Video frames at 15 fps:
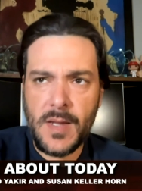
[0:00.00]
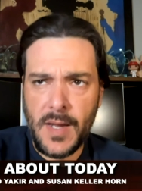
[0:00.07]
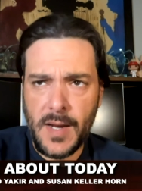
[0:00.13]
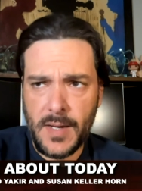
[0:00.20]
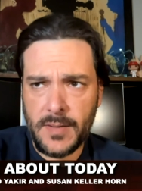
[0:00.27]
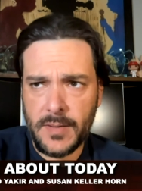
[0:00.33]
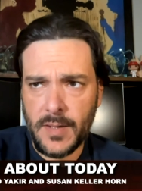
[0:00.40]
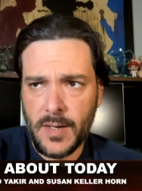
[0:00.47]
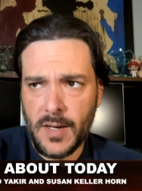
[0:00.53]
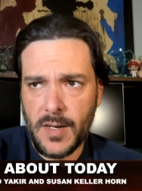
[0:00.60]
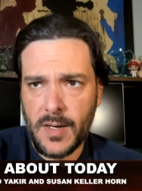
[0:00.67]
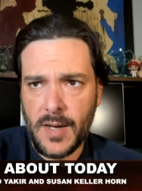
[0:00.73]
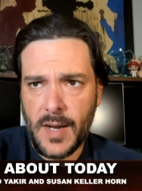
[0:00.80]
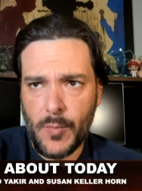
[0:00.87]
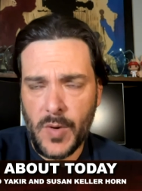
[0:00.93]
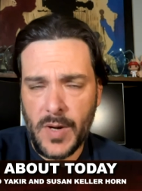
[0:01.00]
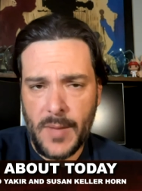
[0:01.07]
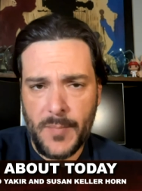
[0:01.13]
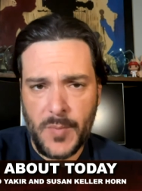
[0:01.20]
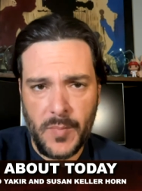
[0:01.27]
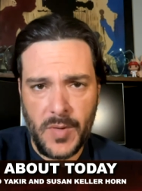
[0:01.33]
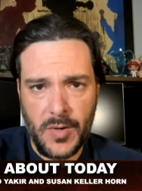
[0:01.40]
And when I
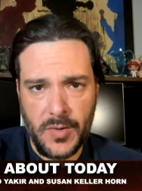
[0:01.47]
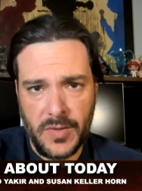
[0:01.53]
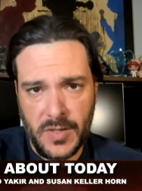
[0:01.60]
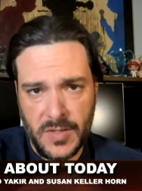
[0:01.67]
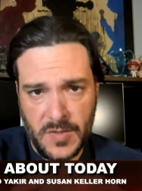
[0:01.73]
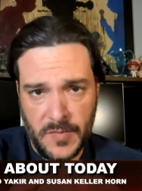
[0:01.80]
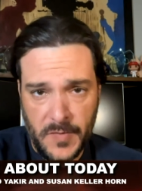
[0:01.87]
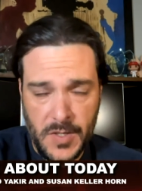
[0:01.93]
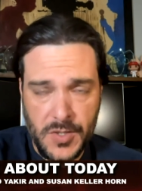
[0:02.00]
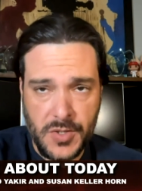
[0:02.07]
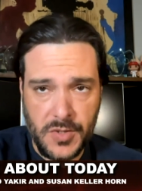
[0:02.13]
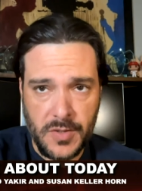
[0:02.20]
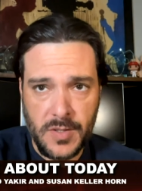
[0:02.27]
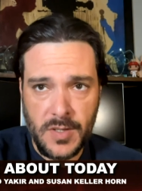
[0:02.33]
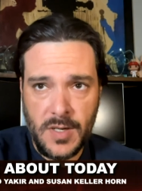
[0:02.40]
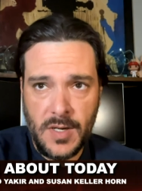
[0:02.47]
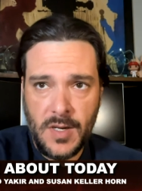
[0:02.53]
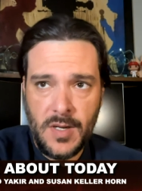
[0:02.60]
premiered this feature